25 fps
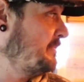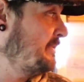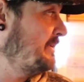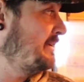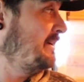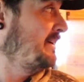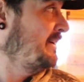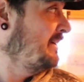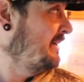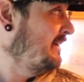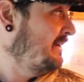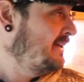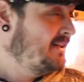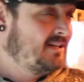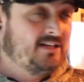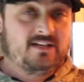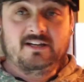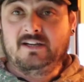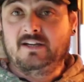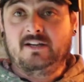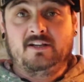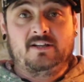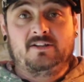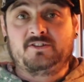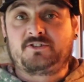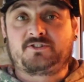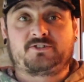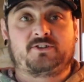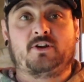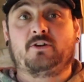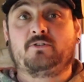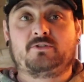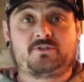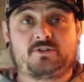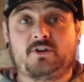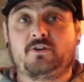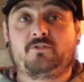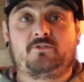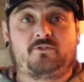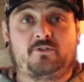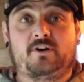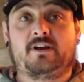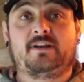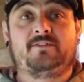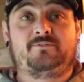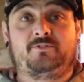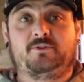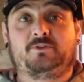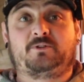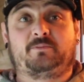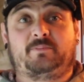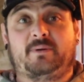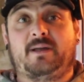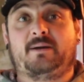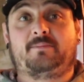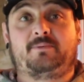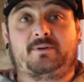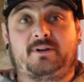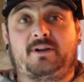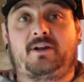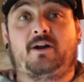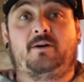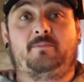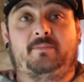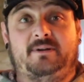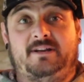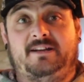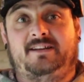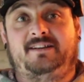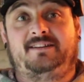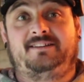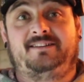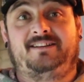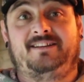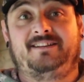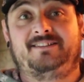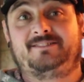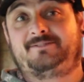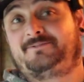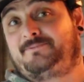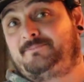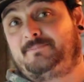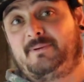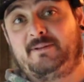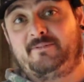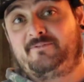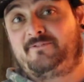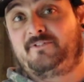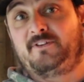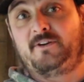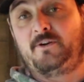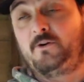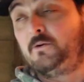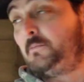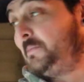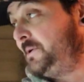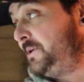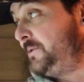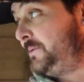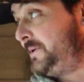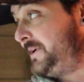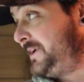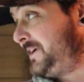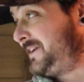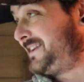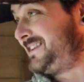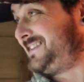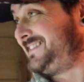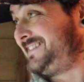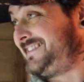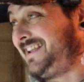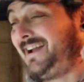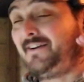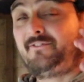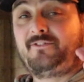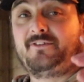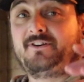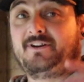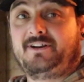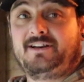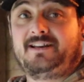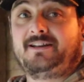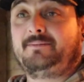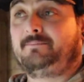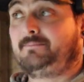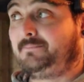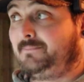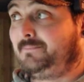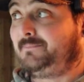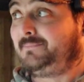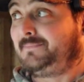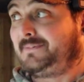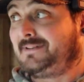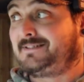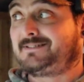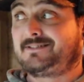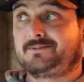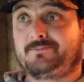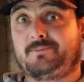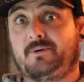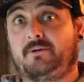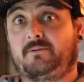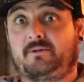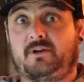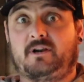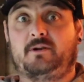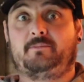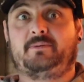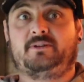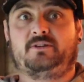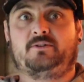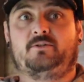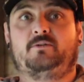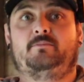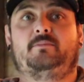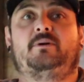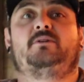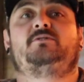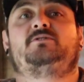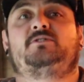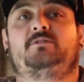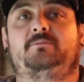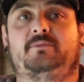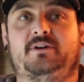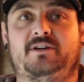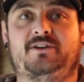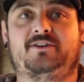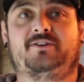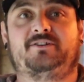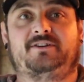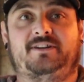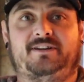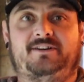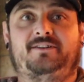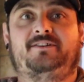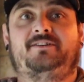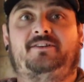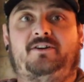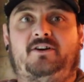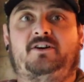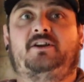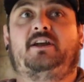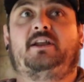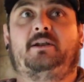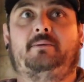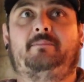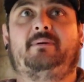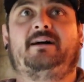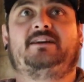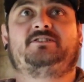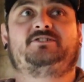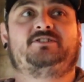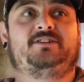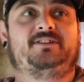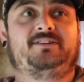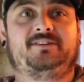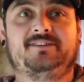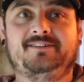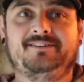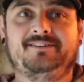But so grateful to be able to come here. It's been phenomenal, and I definitely, this is where I'm going to be doing most of my learning, I can imagine.